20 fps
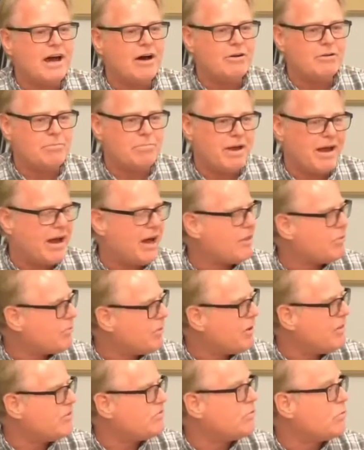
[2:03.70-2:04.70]
down a
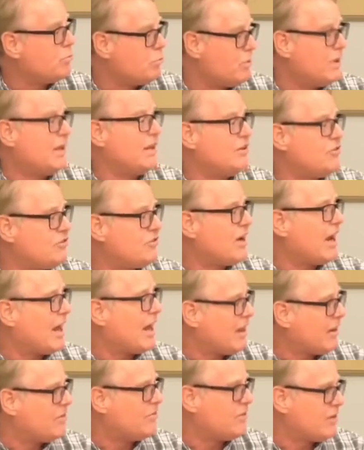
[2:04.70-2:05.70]
pathway that's a really
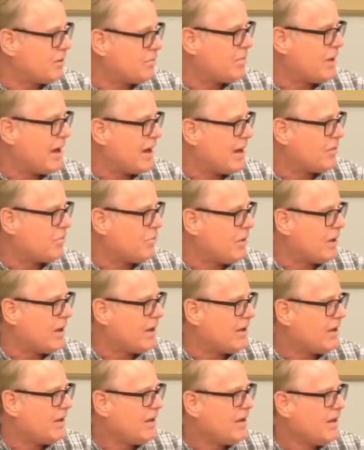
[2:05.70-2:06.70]
challenging
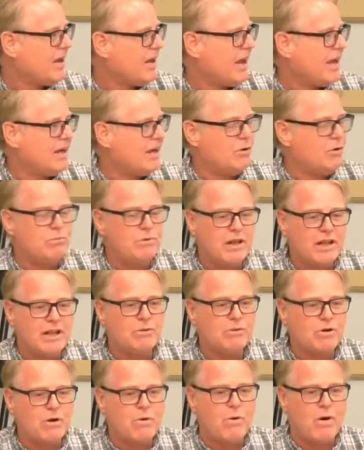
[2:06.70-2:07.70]
pathway. And it
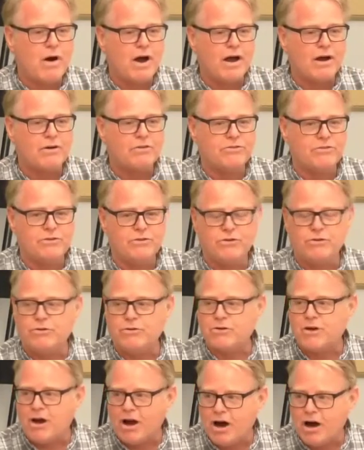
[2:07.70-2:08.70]
really requires you to
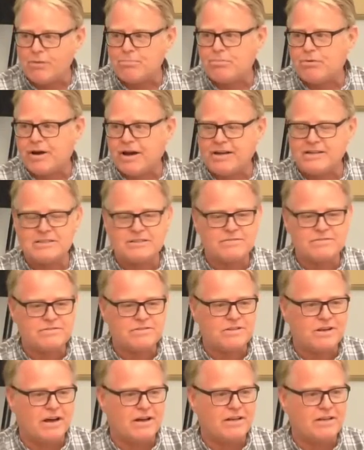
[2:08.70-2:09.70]
do comprehensive
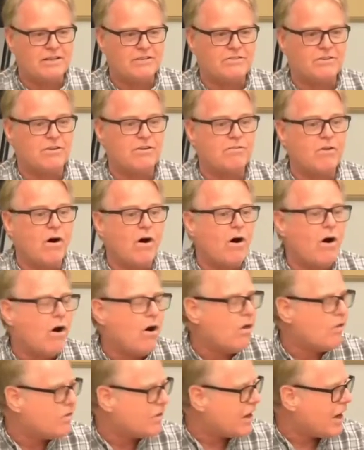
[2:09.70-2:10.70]
studies of
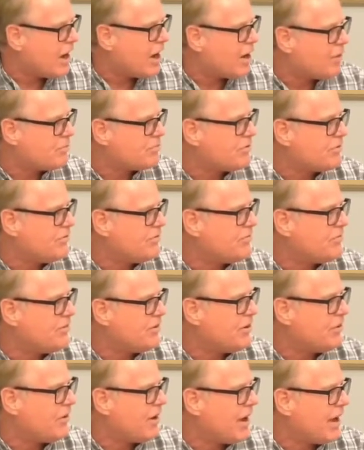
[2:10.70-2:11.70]
all the options
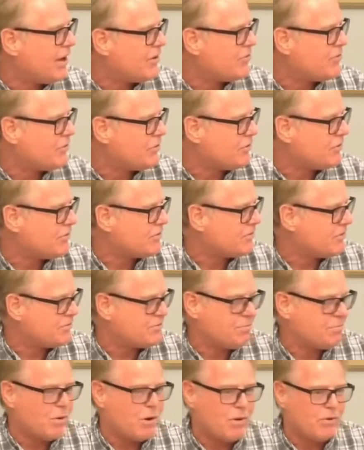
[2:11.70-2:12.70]
that are at your
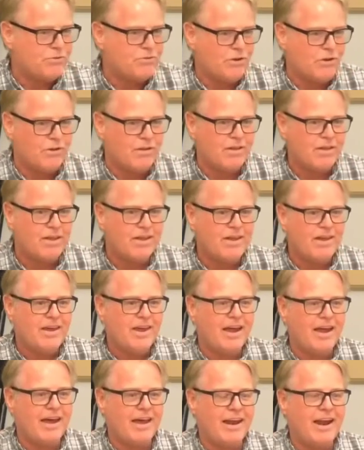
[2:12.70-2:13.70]
disposal.
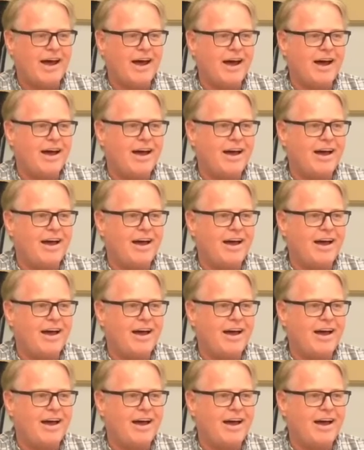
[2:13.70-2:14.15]
And